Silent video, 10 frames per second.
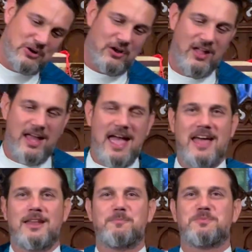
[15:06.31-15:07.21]
girl
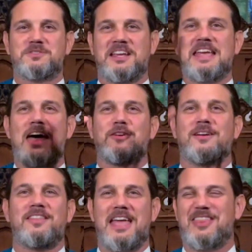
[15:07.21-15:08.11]
end up together
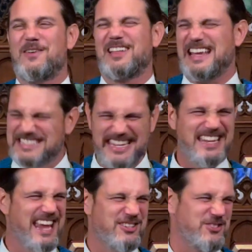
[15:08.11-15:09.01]
in the end. They were like
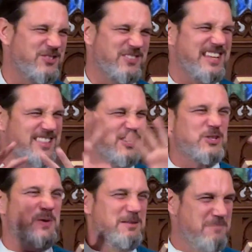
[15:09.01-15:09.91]
teenagers. It was like the
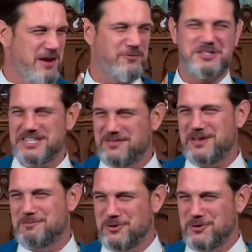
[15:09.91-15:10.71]
sweet made-for-T V